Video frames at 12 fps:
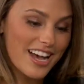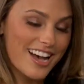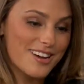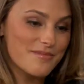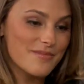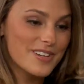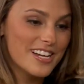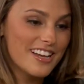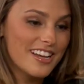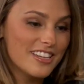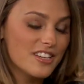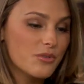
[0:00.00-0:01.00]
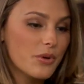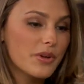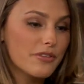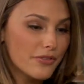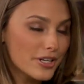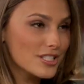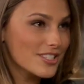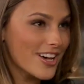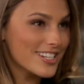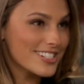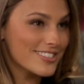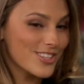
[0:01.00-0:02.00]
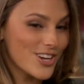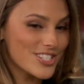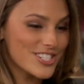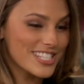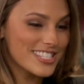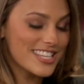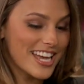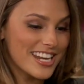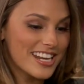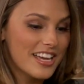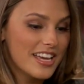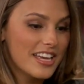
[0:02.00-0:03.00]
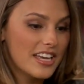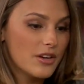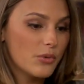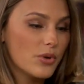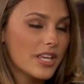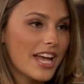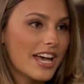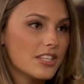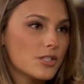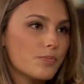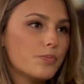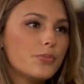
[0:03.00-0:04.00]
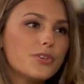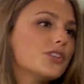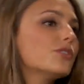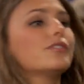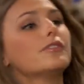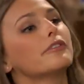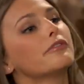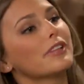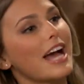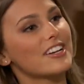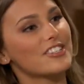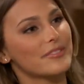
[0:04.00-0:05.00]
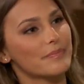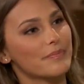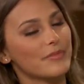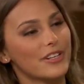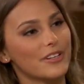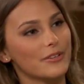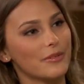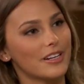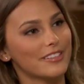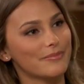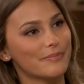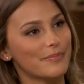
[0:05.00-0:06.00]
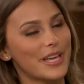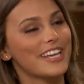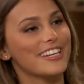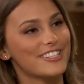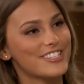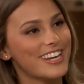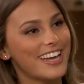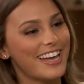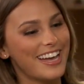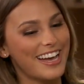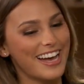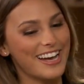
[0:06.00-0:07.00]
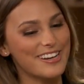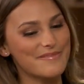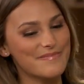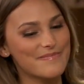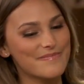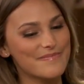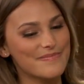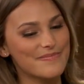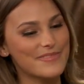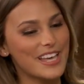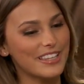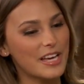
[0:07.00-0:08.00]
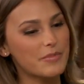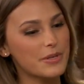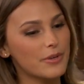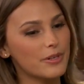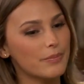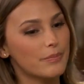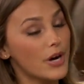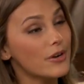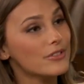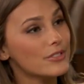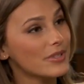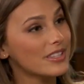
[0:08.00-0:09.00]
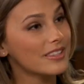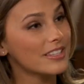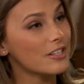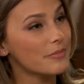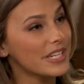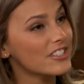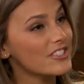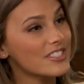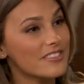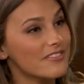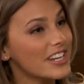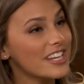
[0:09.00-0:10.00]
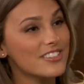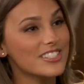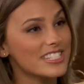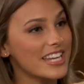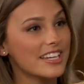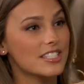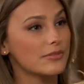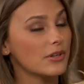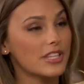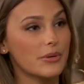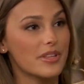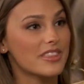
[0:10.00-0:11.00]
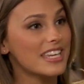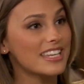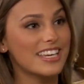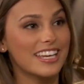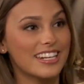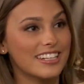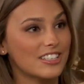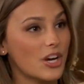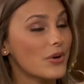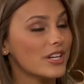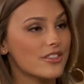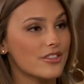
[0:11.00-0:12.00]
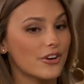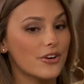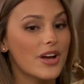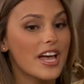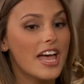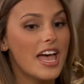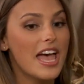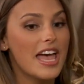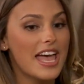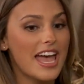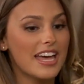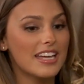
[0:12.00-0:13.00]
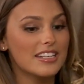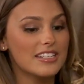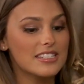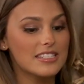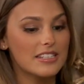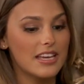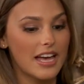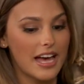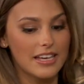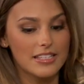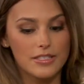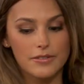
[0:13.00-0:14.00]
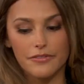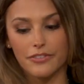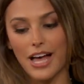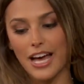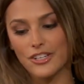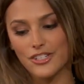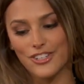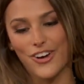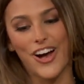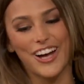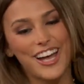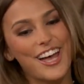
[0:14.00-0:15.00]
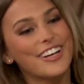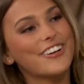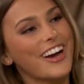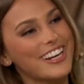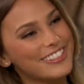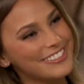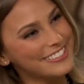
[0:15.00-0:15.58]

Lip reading: When we first launched the site, we had this beautiful flash, page that let people post with, pictures and videos and text of what they were thinking and going through. And as Flash got